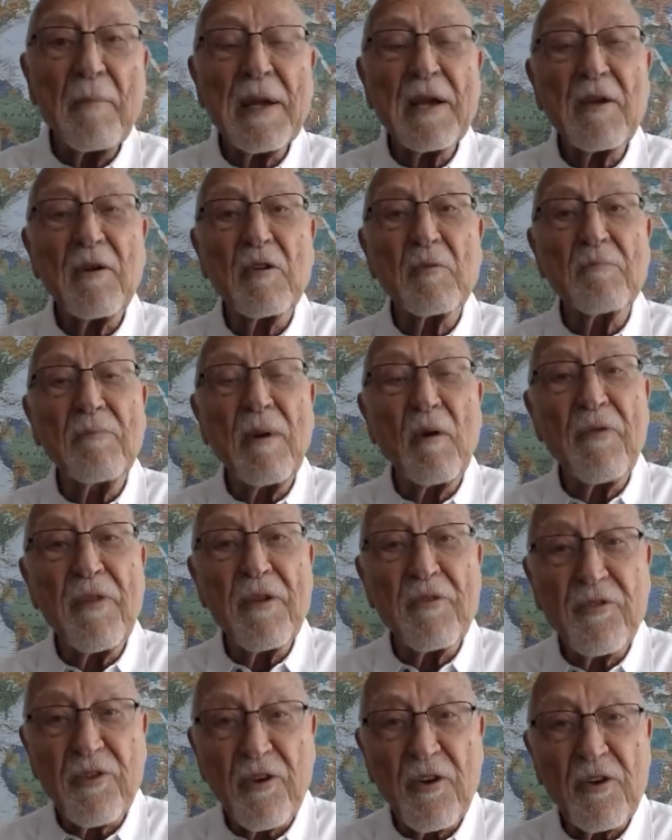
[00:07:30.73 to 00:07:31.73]
because both the
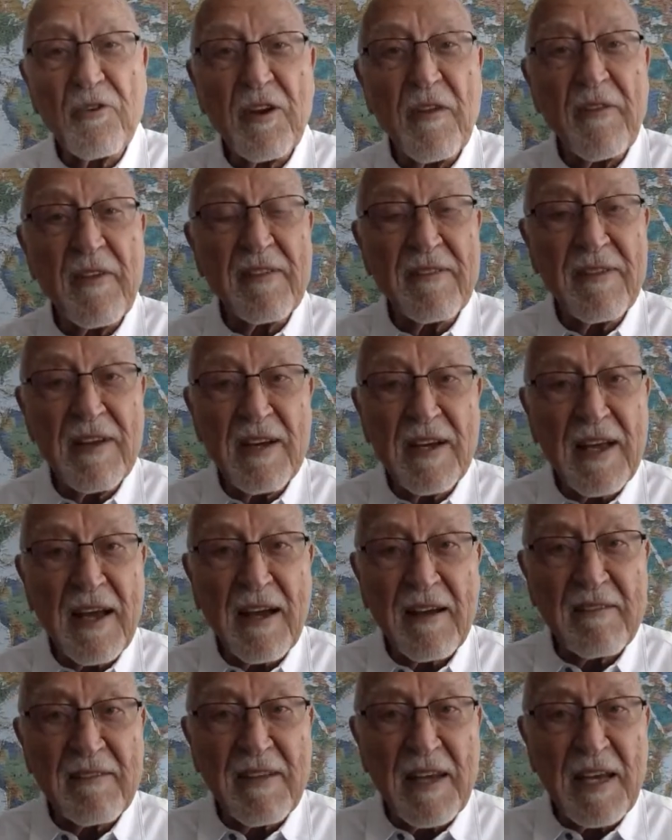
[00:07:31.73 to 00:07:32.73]
church and the
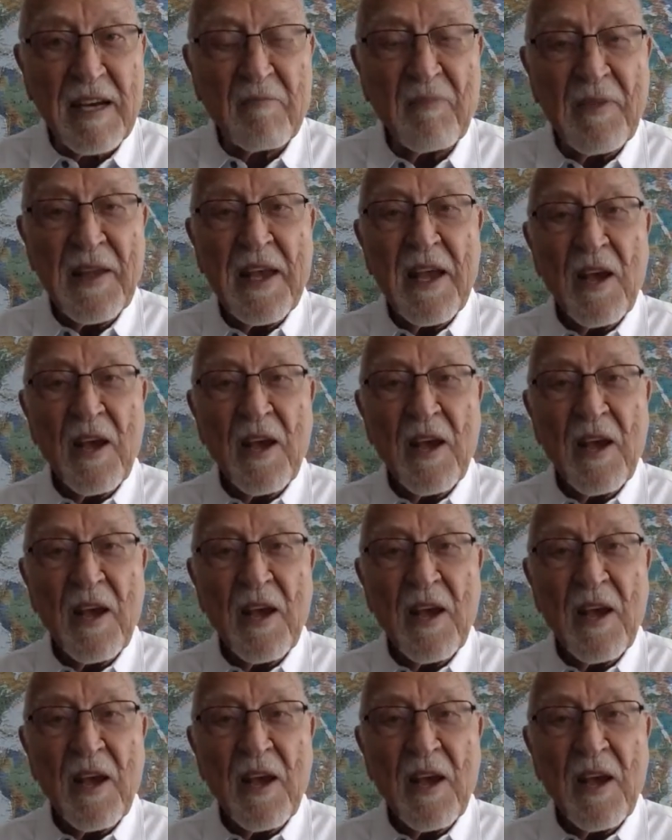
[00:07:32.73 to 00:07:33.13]
synagogue said,